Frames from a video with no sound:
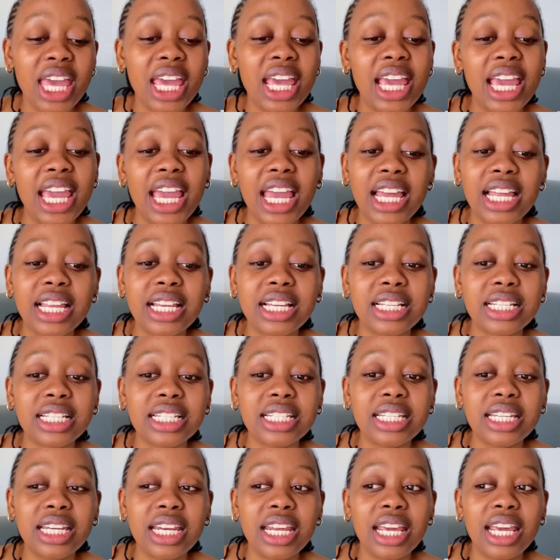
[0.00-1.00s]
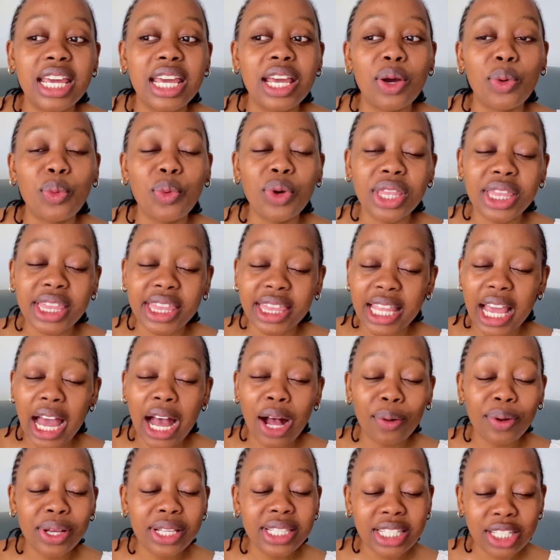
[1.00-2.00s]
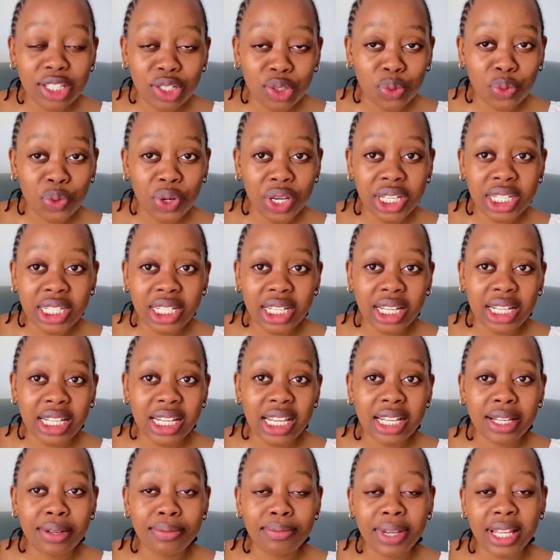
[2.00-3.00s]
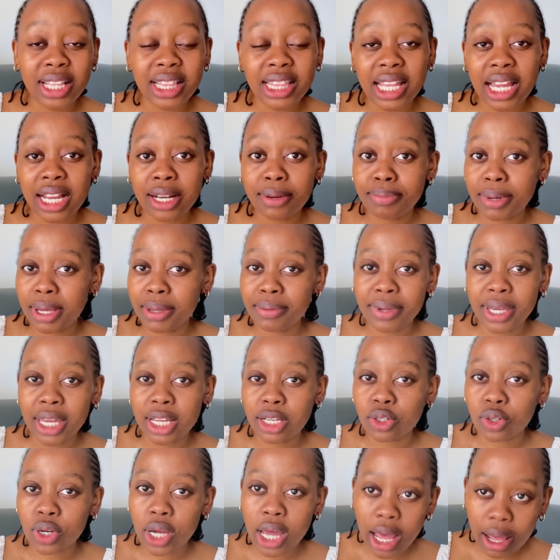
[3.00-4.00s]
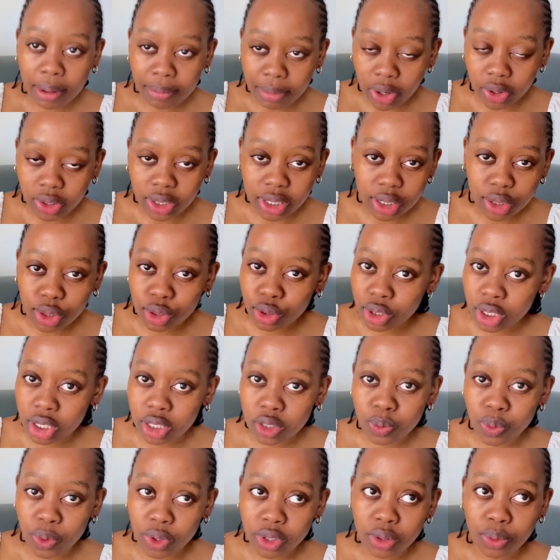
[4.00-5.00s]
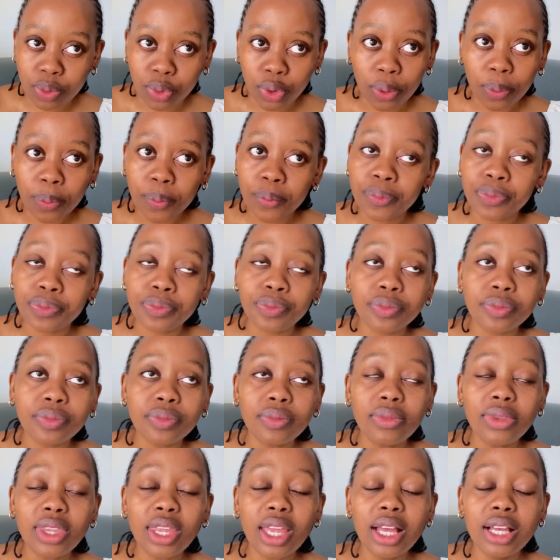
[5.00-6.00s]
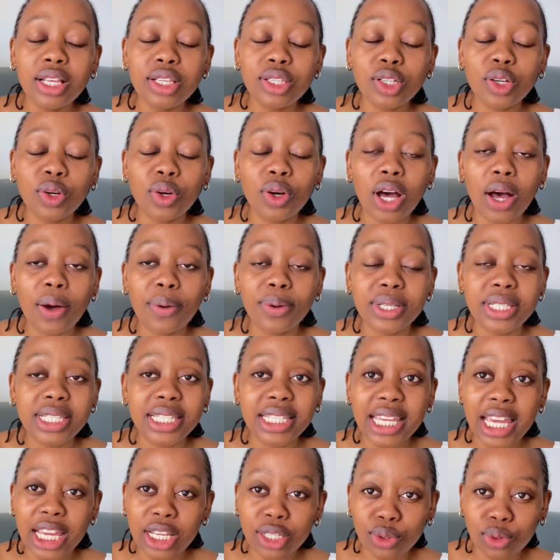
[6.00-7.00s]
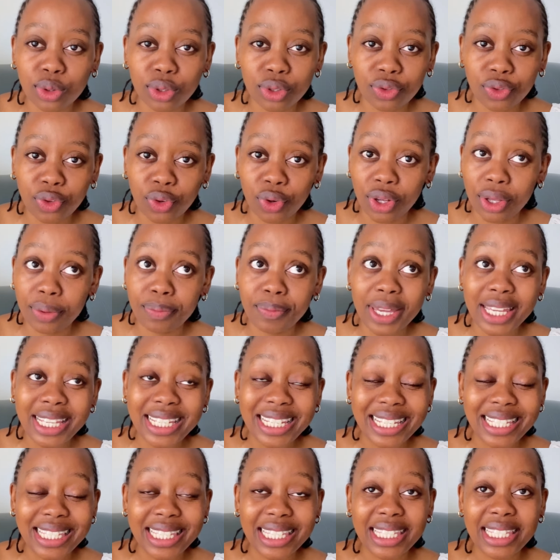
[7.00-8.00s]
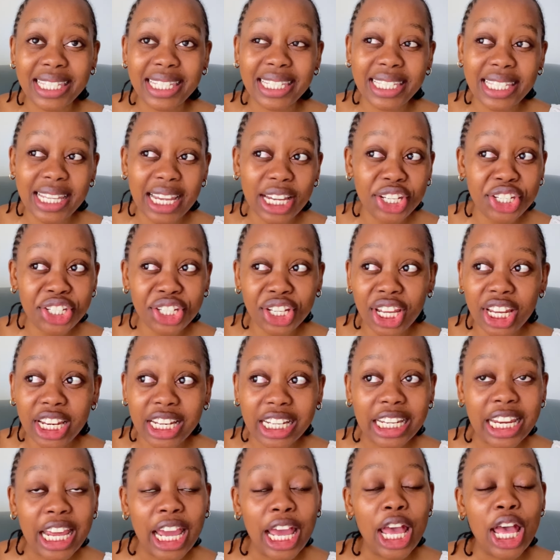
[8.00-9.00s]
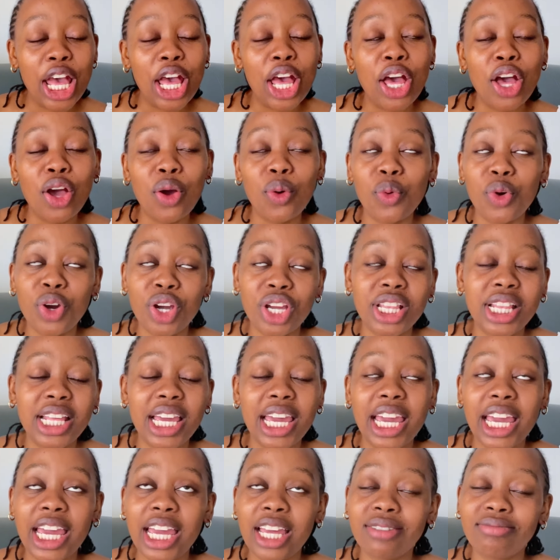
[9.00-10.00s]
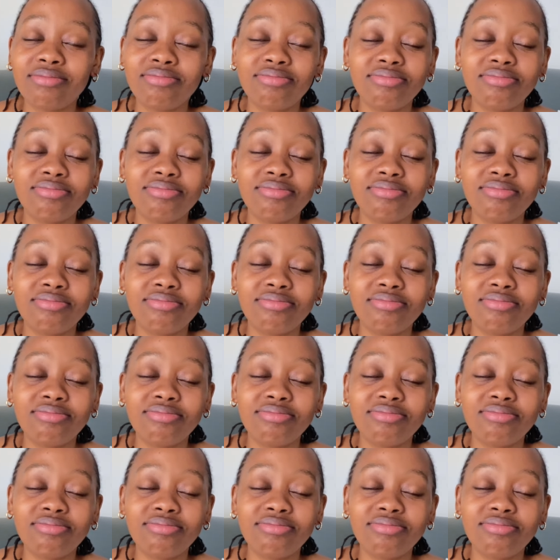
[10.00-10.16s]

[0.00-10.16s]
And with our situation, it meant that baby had to come out as soon as possible. So I was scheduled for emergency C-section, where they